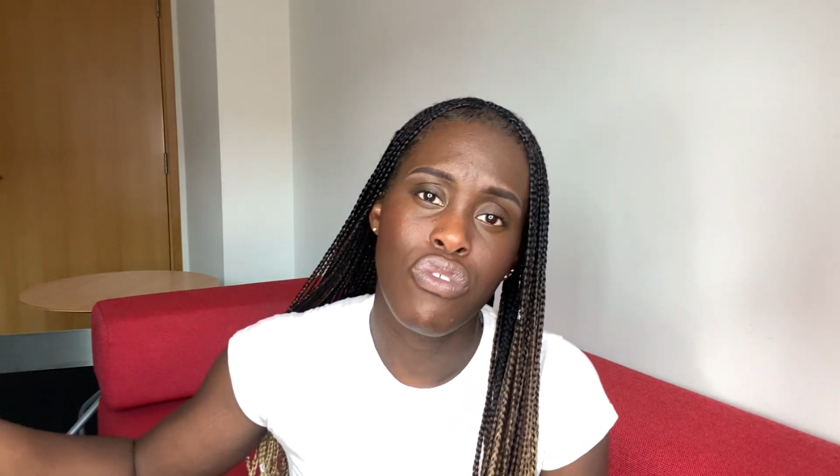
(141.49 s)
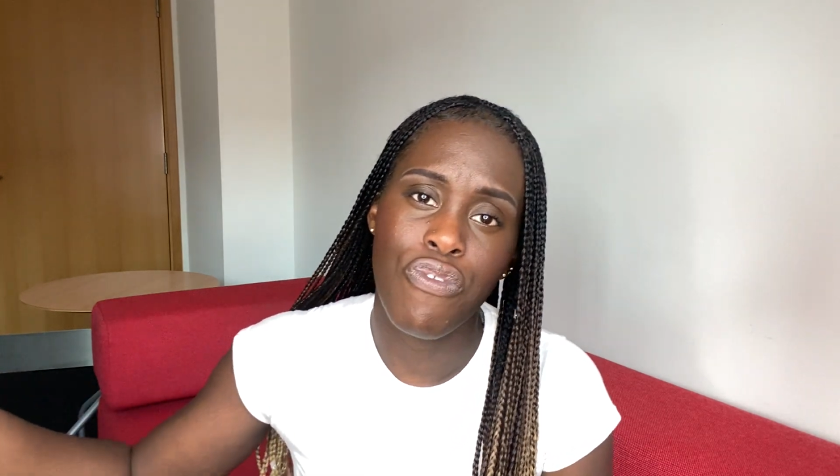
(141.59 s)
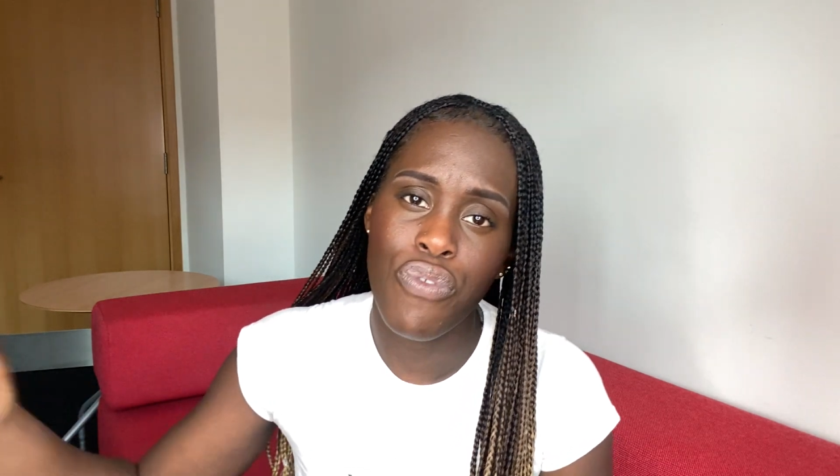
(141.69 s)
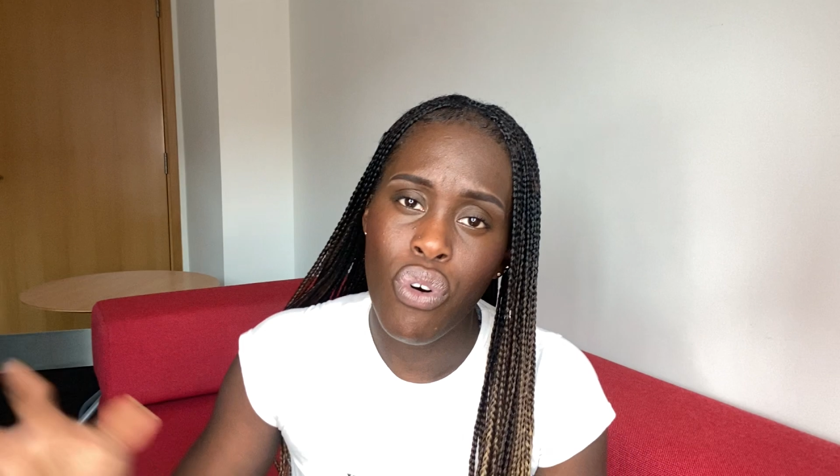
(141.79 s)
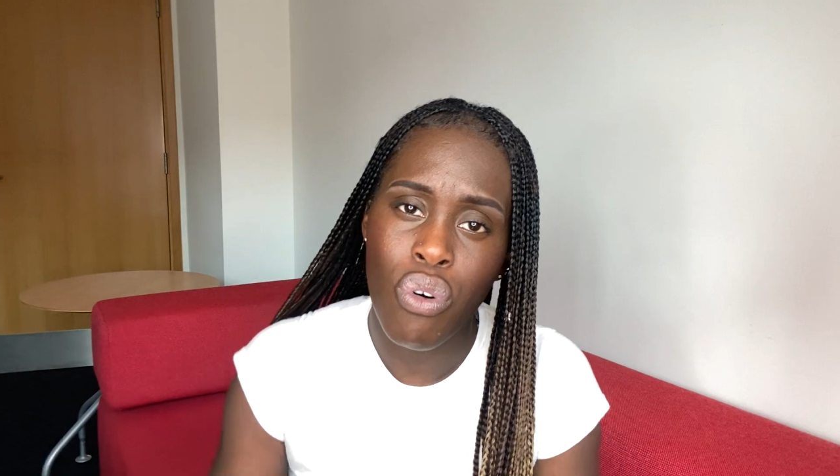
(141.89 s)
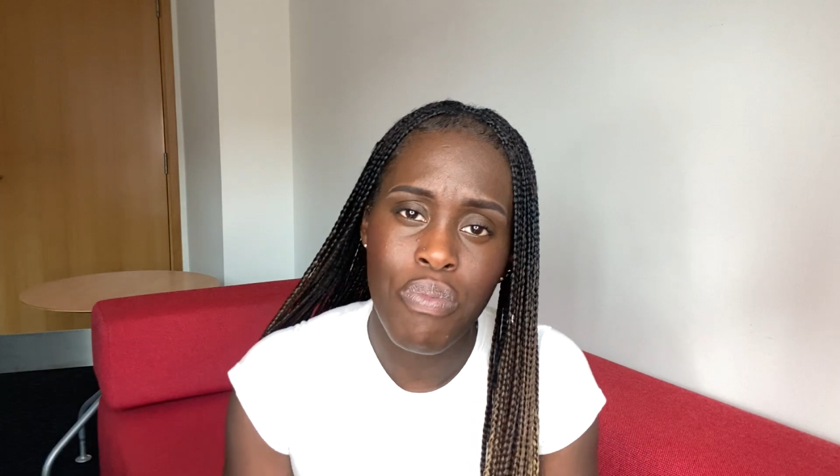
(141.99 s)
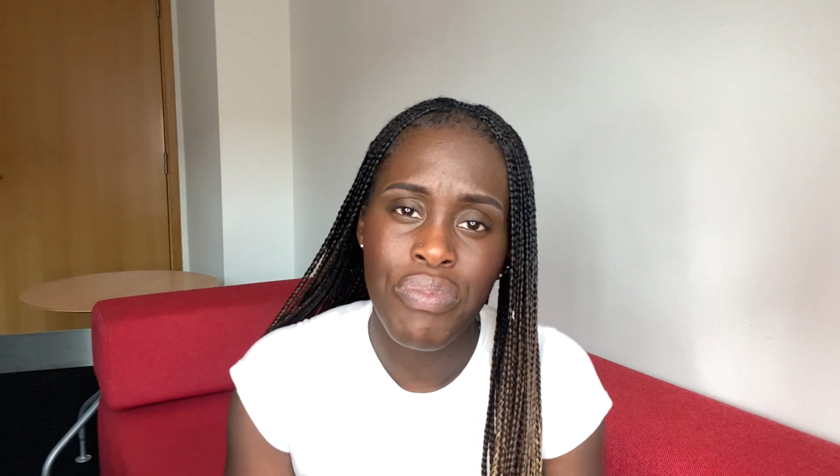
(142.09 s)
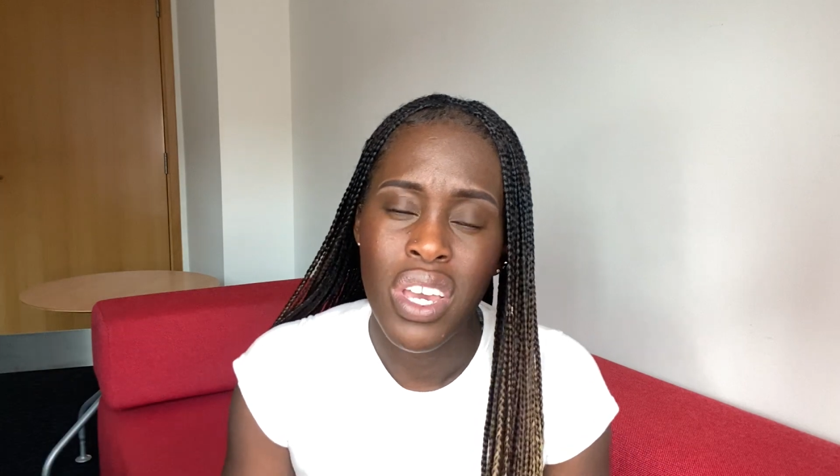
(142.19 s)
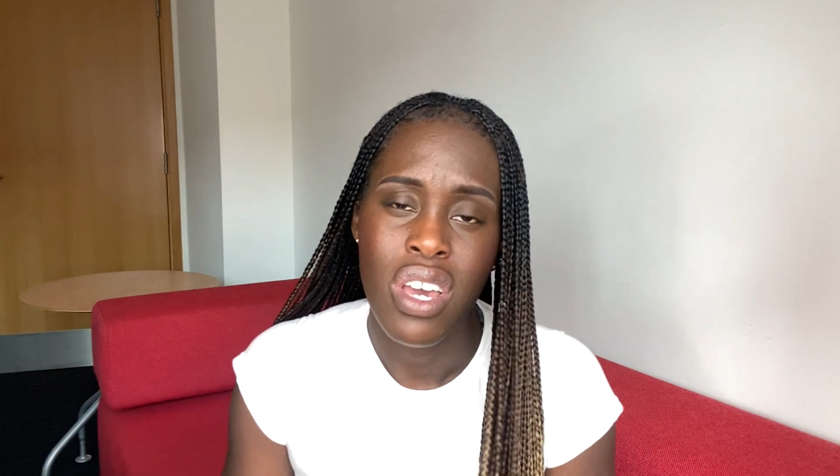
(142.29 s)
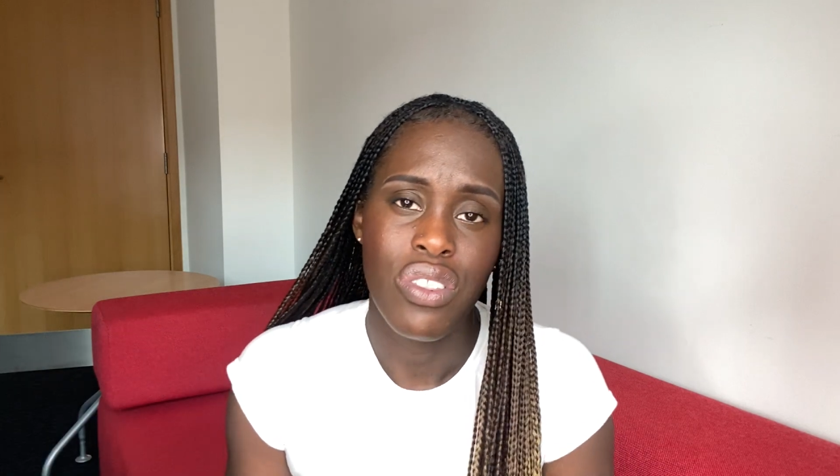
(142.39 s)
to
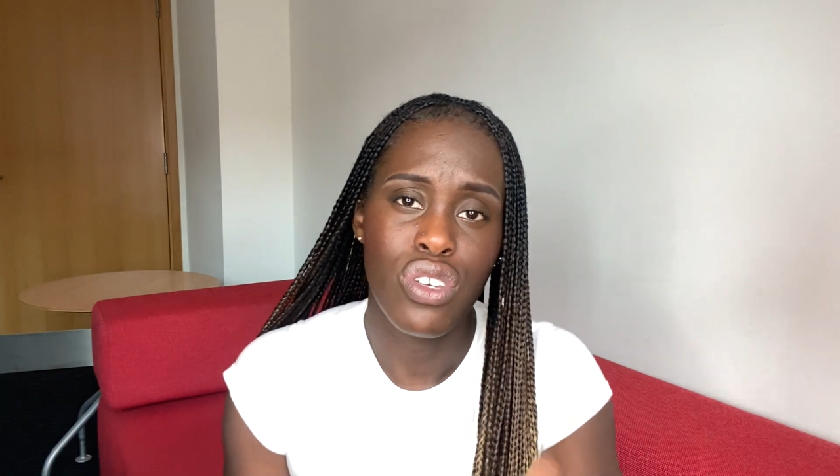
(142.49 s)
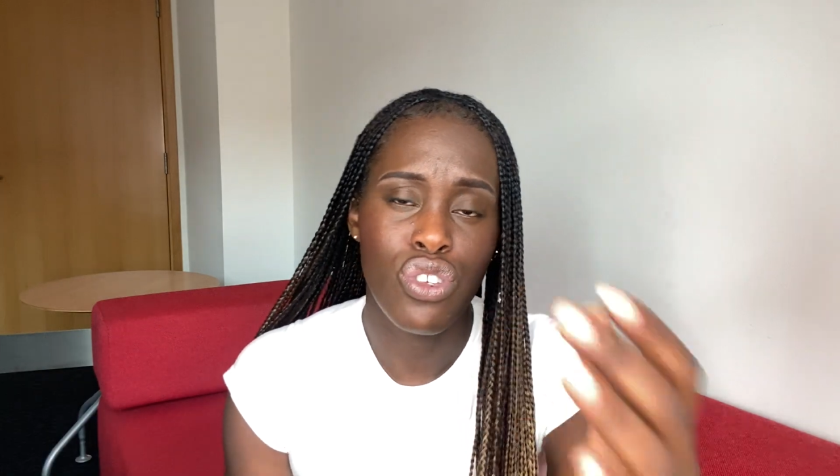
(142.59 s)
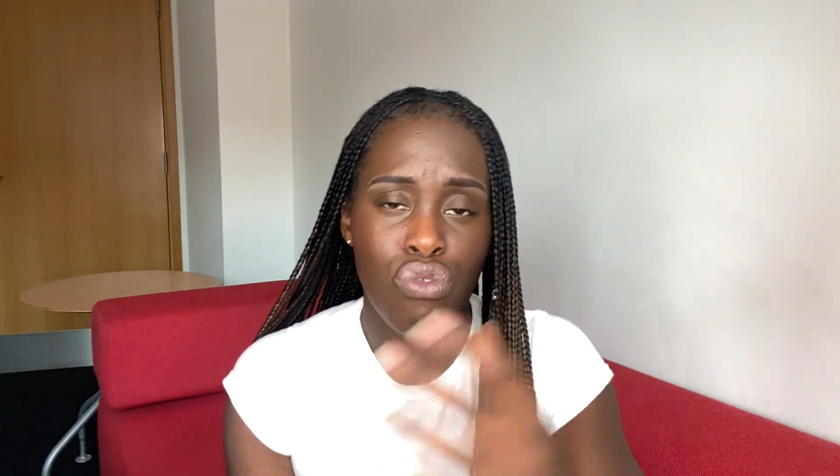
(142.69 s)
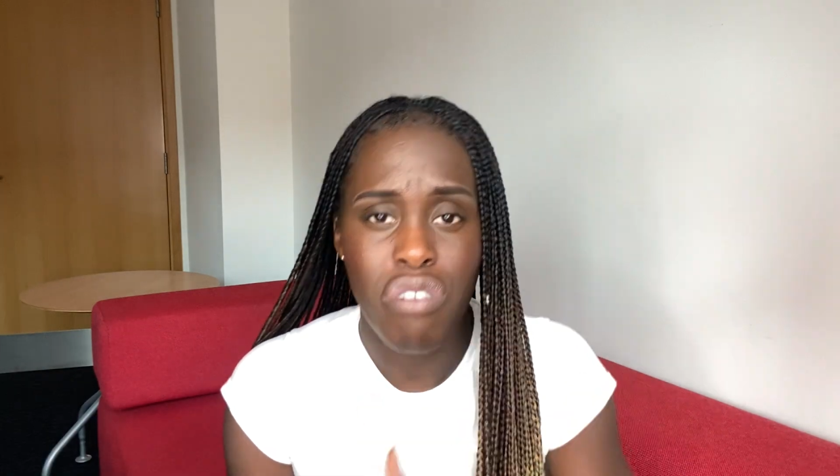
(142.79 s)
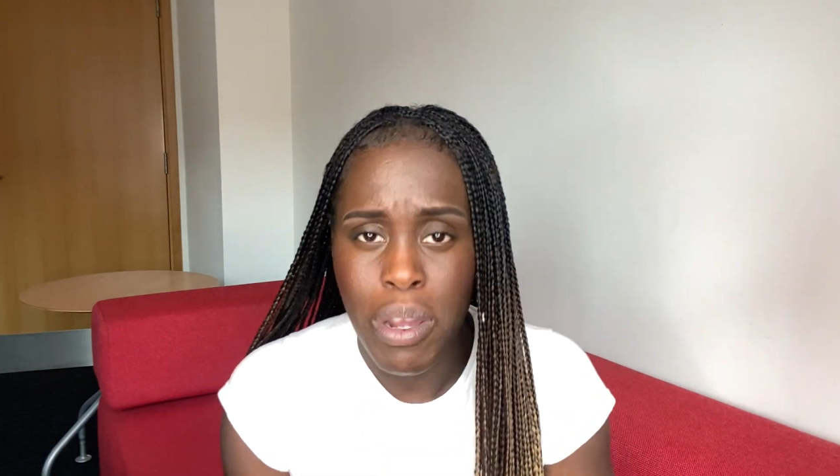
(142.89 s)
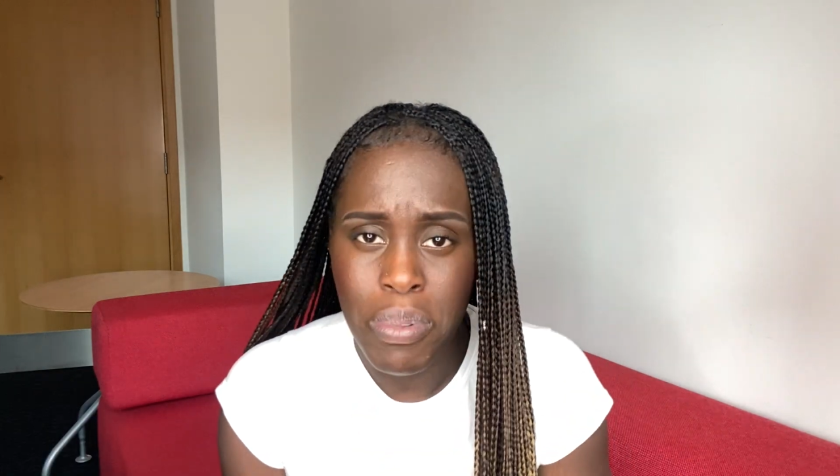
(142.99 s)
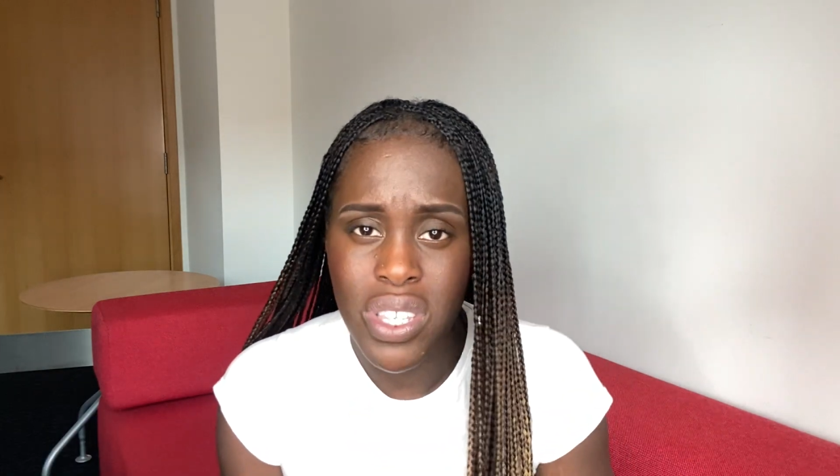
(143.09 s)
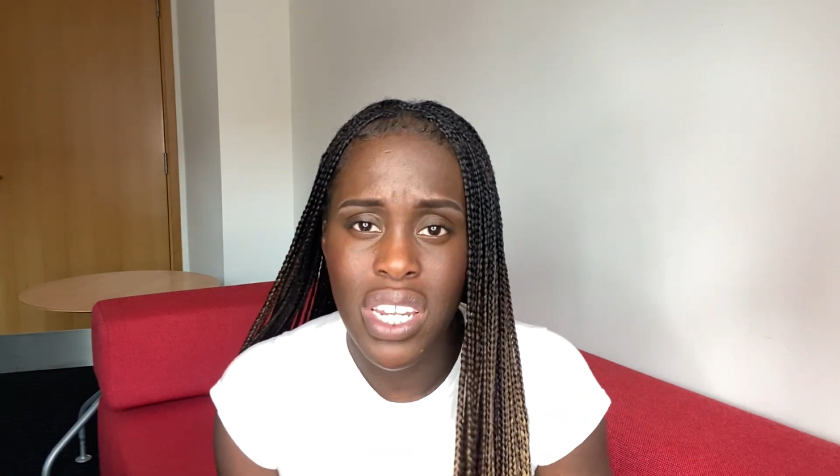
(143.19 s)
form the script,